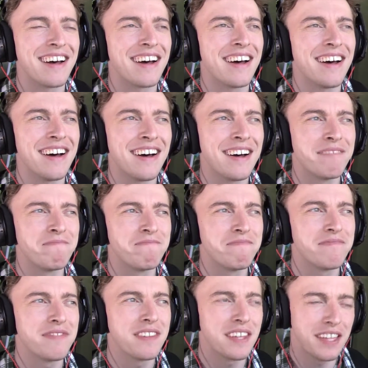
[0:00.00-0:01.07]

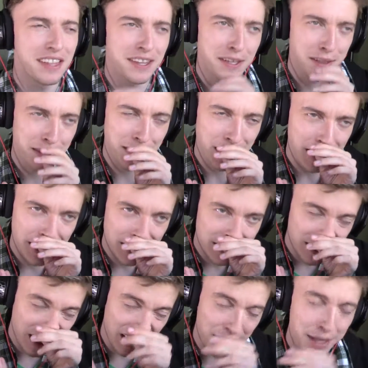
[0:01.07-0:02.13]
The thing
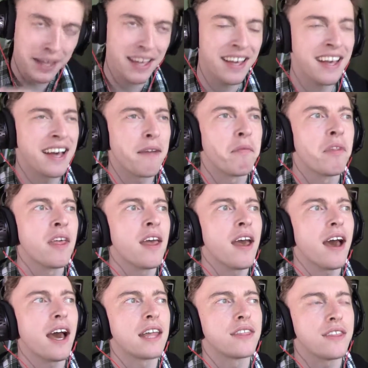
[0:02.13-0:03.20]
is,
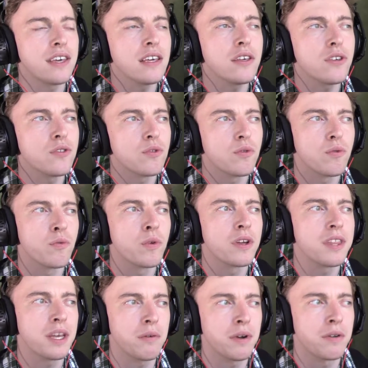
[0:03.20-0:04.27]
I think where
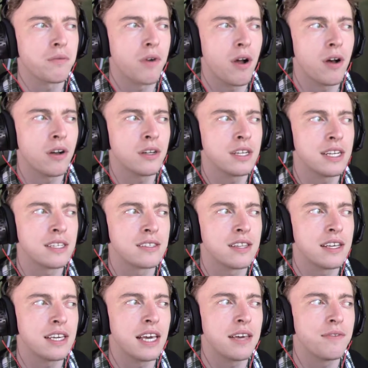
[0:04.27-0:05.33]
they went wrong is
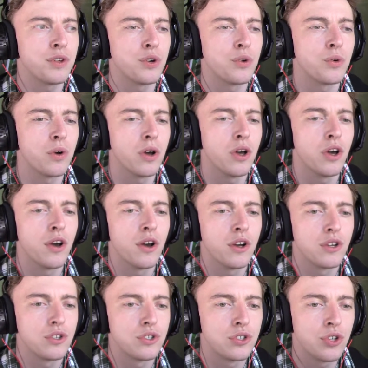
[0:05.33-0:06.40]
they gave you
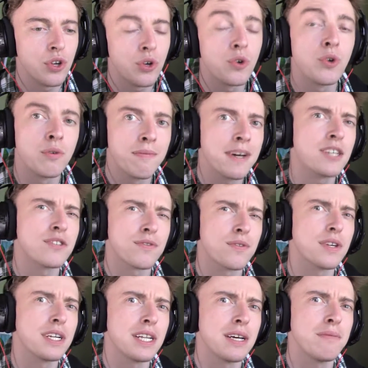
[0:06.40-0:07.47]
too much
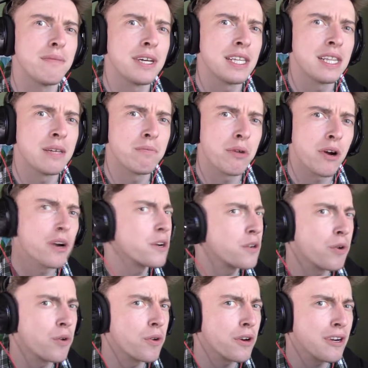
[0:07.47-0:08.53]
freedom in the
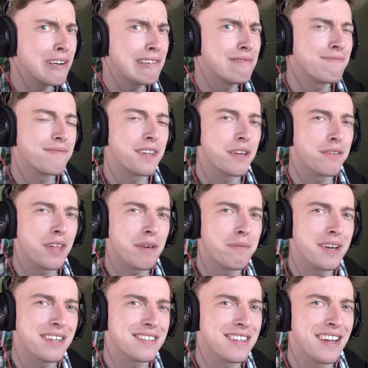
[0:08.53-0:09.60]
parkour, if that
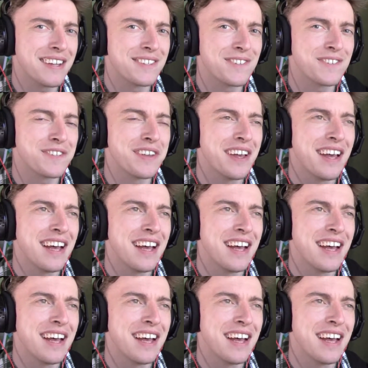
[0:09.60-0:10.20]
makes sense.